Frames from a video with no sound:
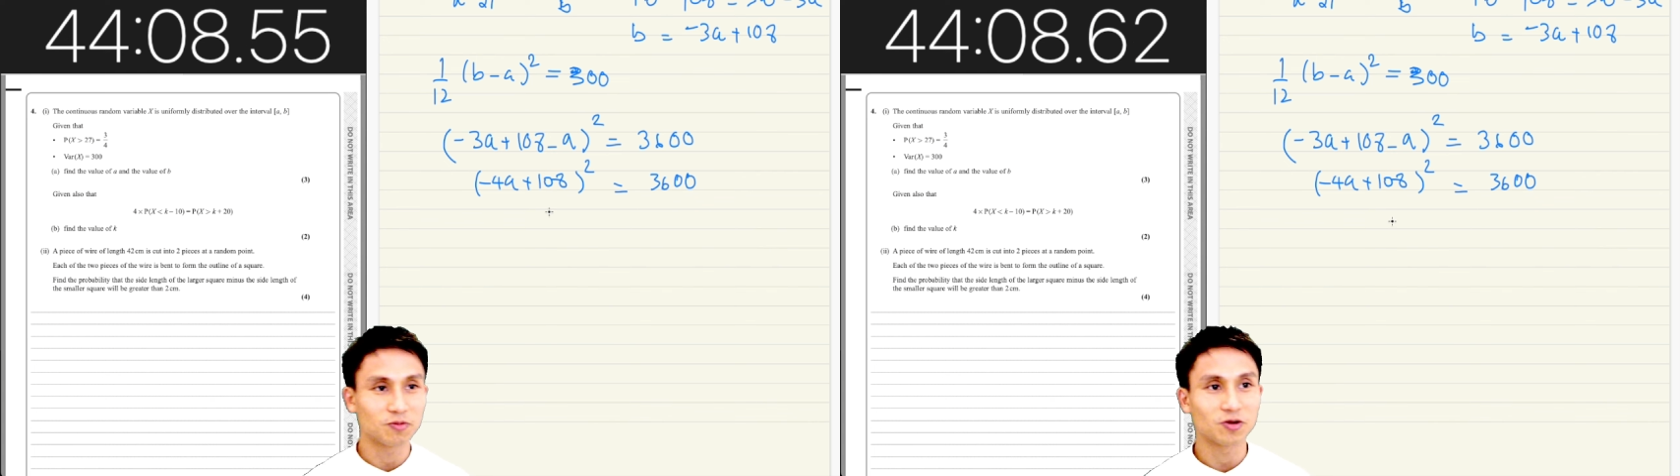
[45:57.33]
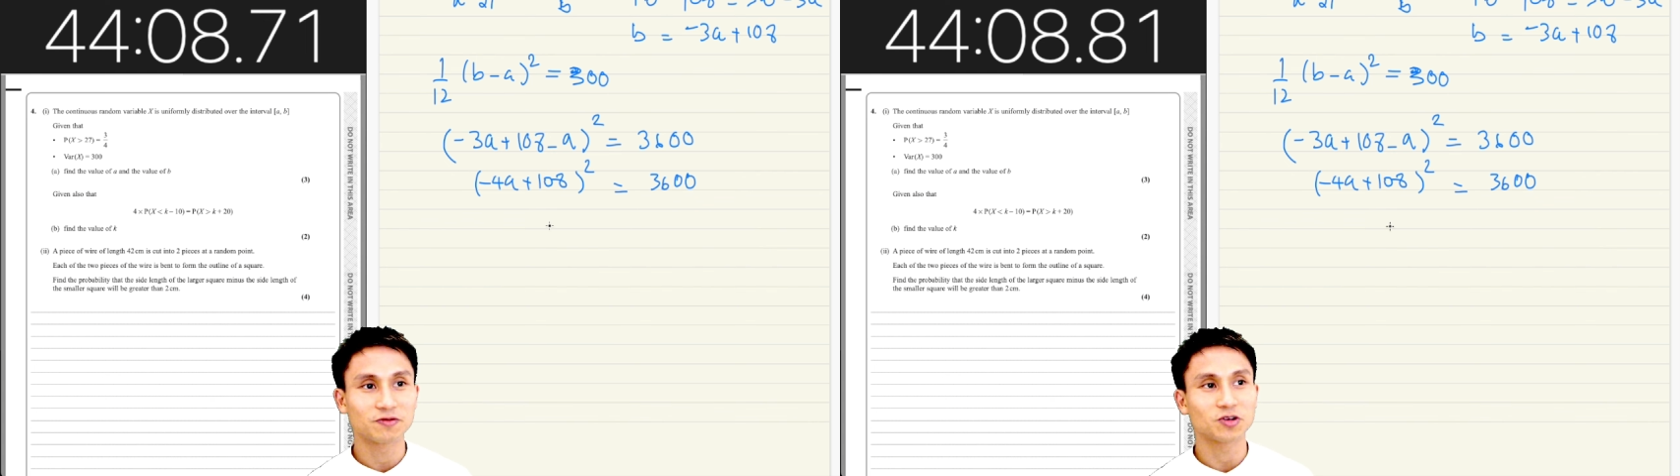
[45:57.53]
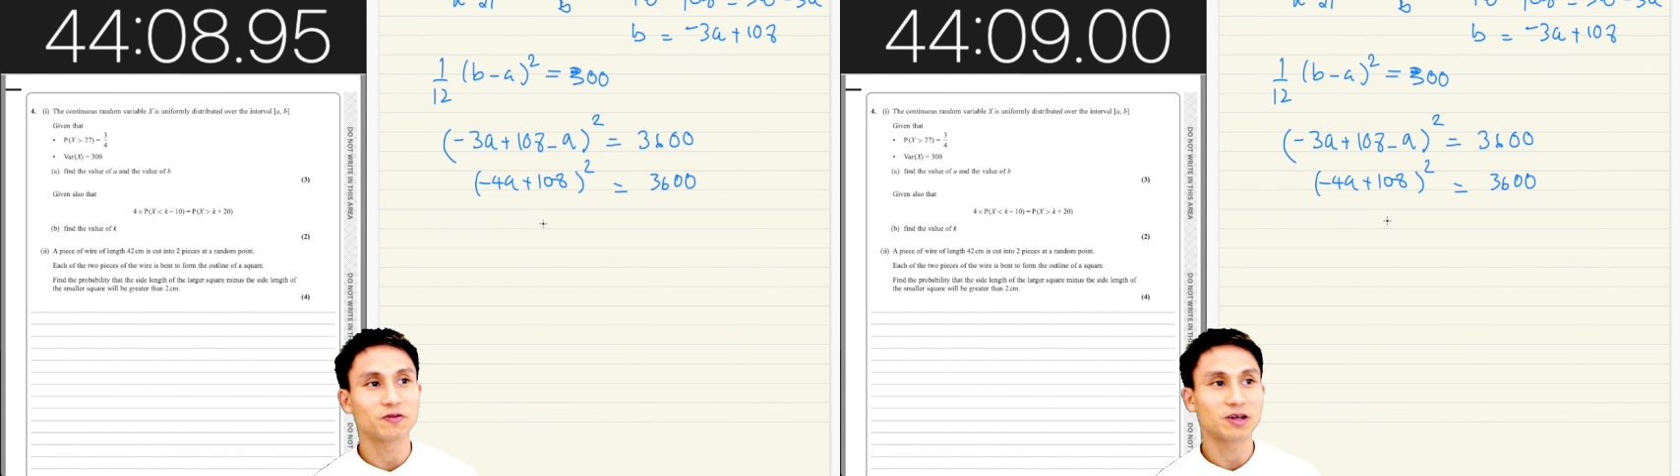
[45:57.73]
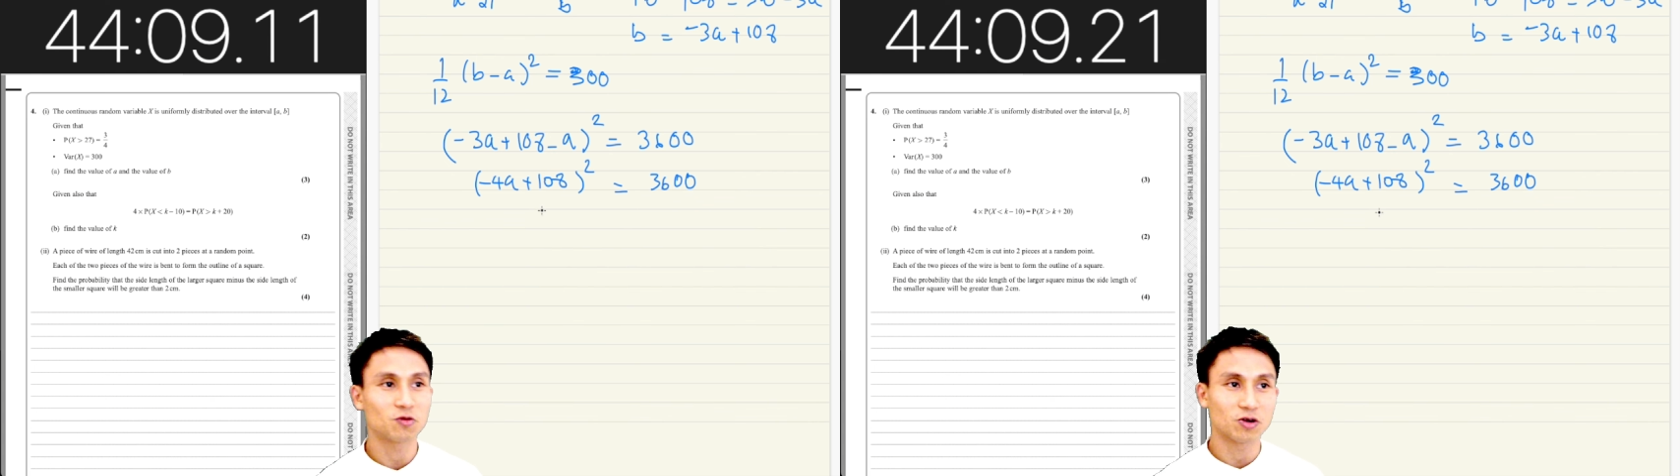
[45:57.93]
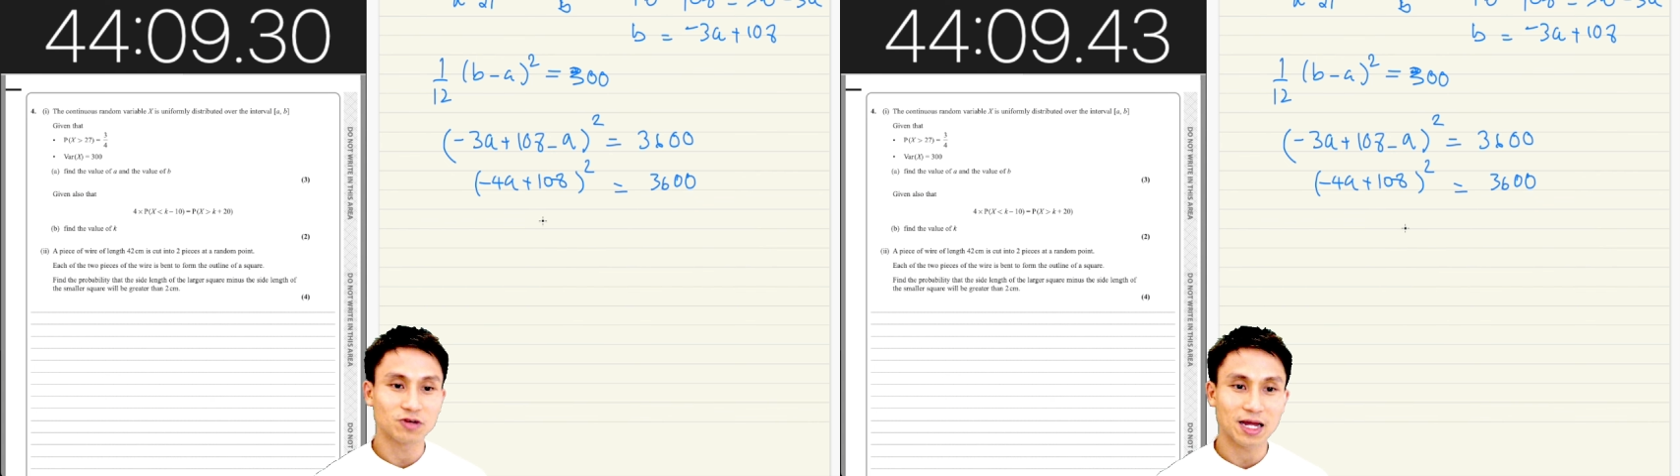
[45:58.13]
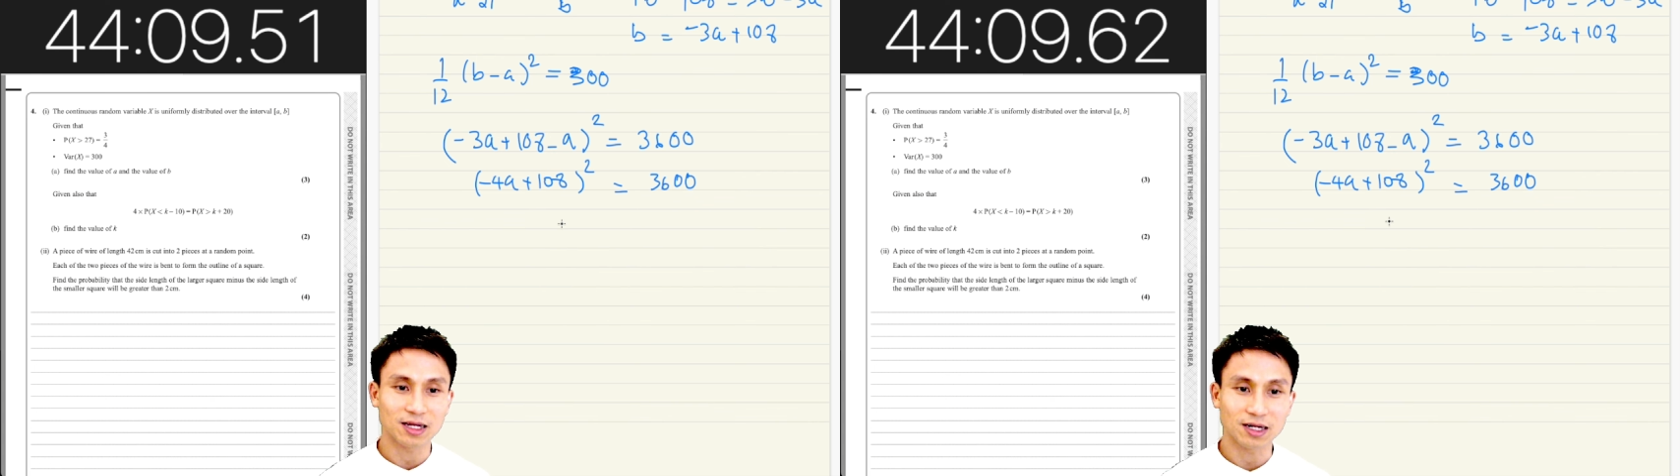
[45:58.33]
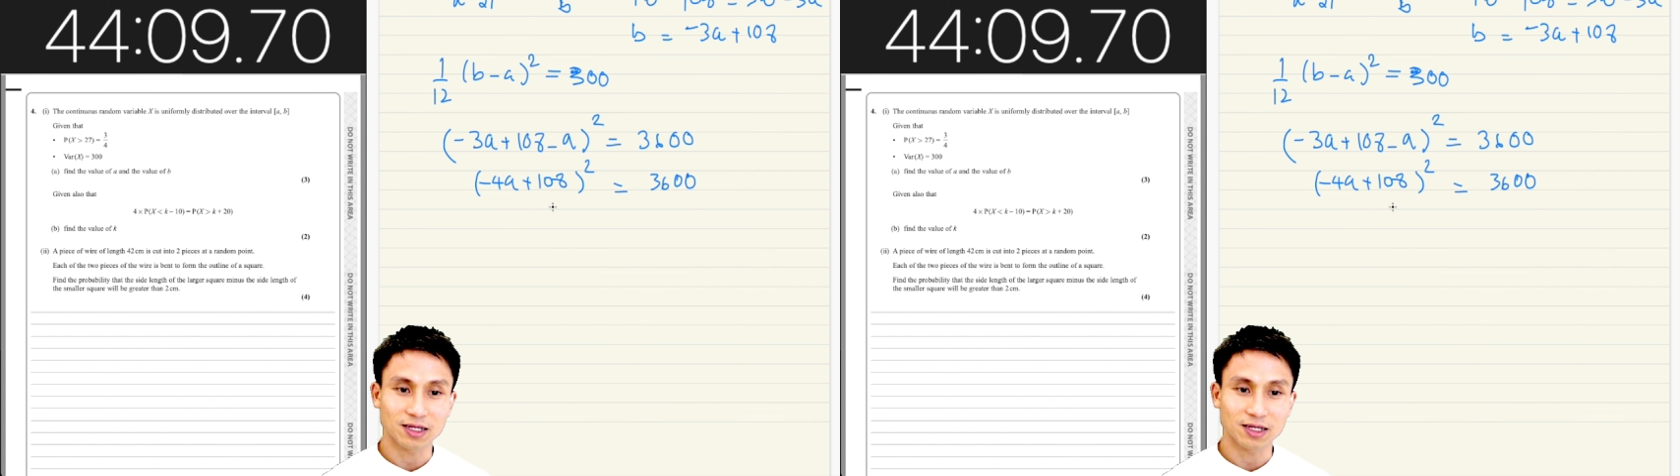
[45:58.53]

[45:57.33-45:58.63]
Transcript: of solving quadratically.